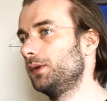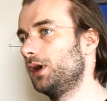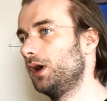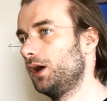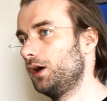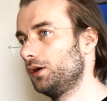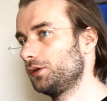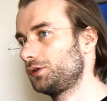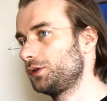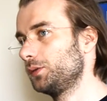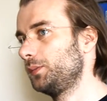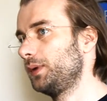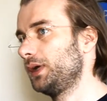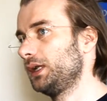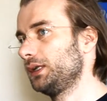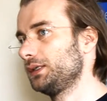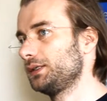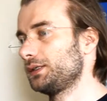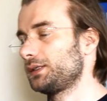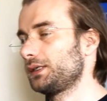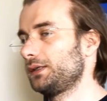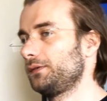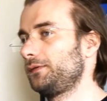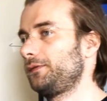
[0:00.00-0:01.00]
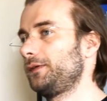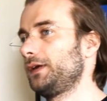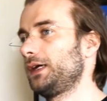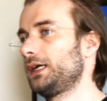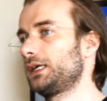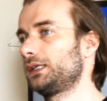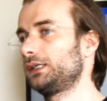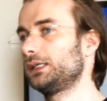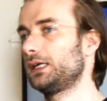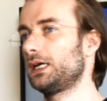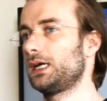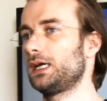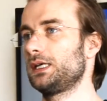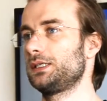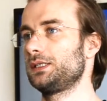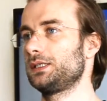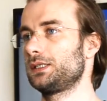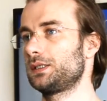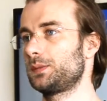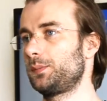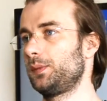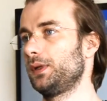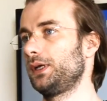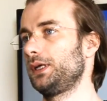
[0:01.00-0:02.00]
autobalance effect, as
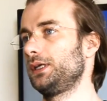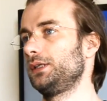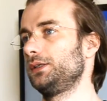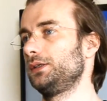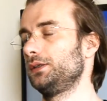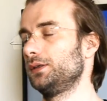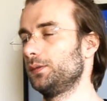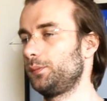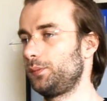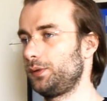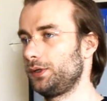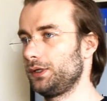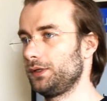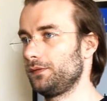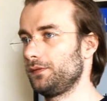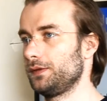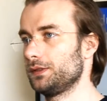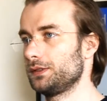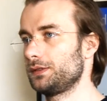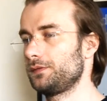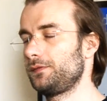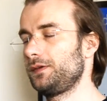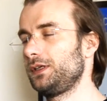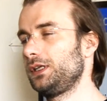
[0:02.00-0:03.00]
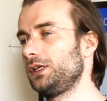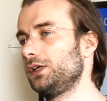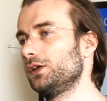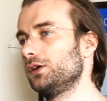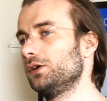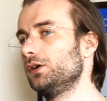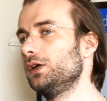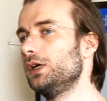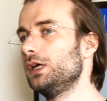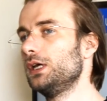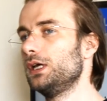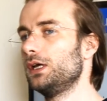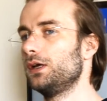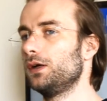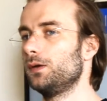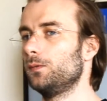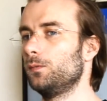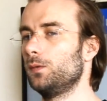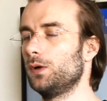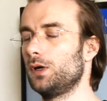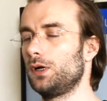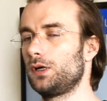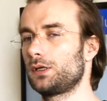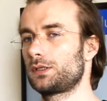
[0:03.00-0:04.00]
explained in the previous video,
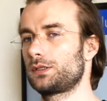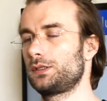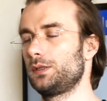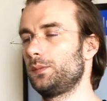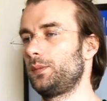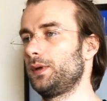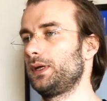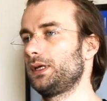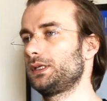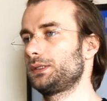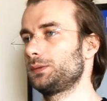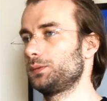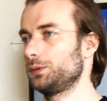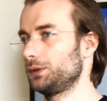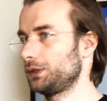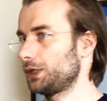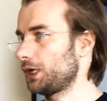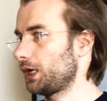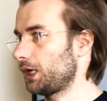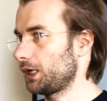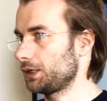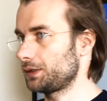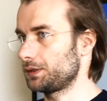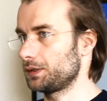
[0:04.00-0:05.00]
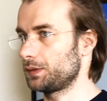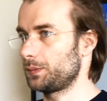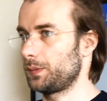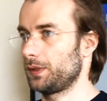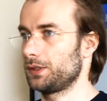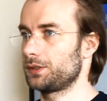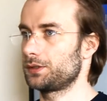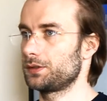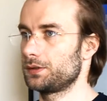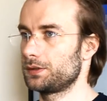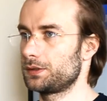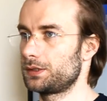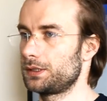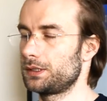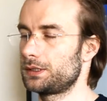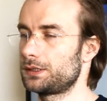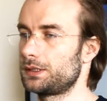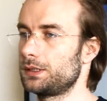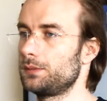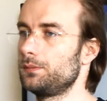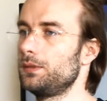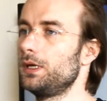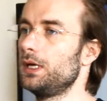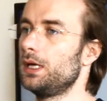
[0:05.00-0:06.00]
works the best with high suspension
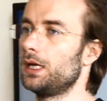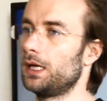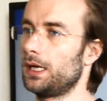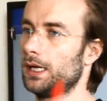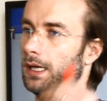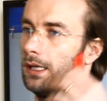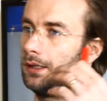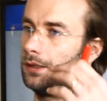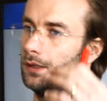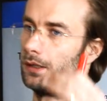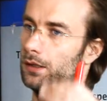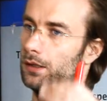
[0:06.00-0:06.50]
system, and the